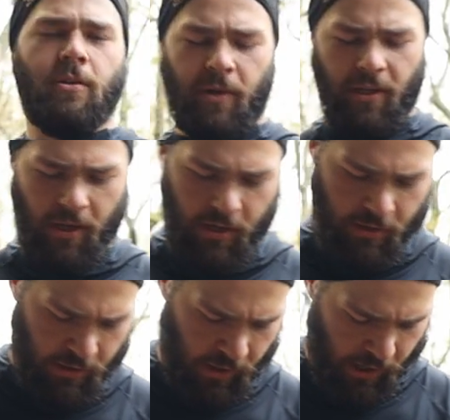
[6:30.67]
something like
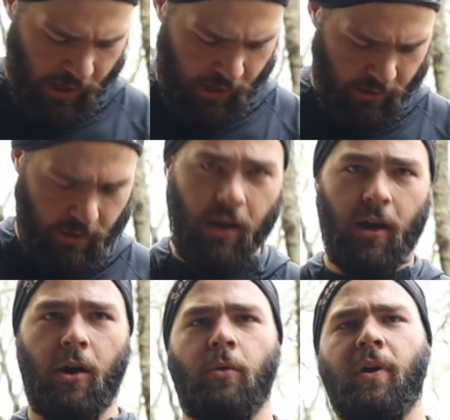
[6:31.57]
that. And
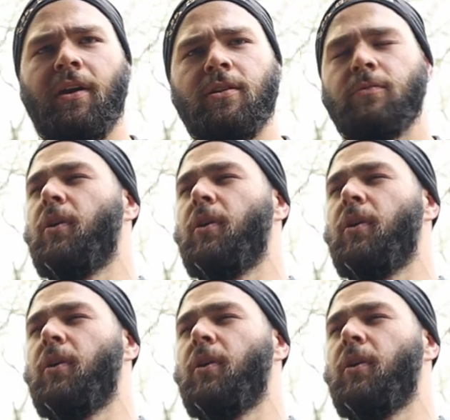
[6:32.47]
uh, we gotta get some